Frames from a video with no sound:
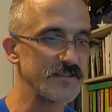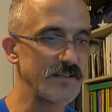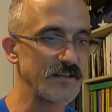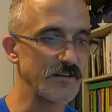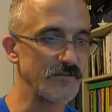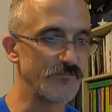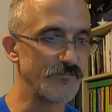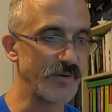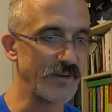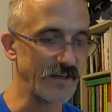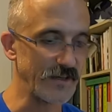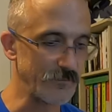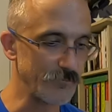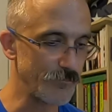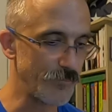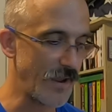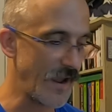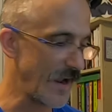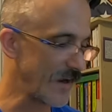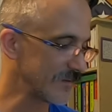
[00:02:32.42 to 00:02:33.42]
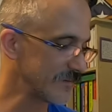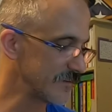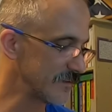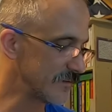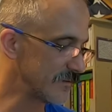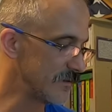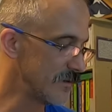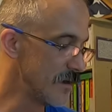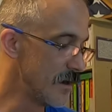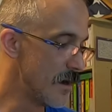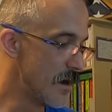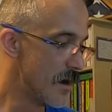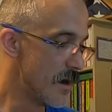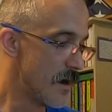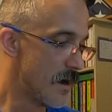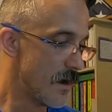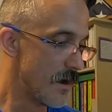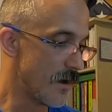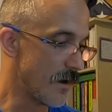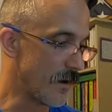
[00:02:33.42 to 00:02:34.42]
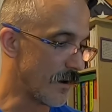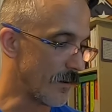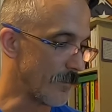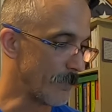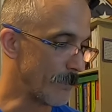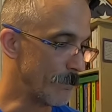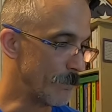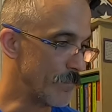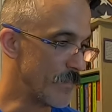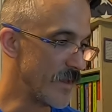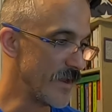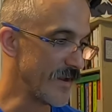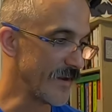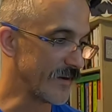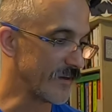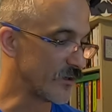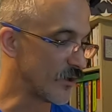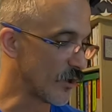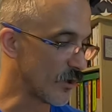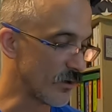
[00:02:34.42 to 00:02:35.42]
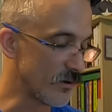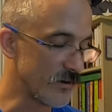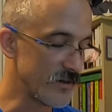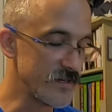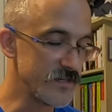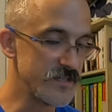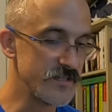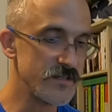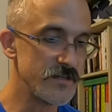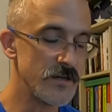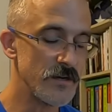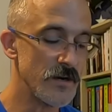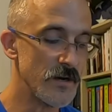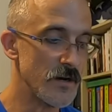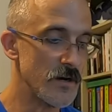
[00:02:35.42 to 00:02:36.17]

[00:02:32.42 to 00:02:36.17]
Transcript: that have been impacted, encouraged,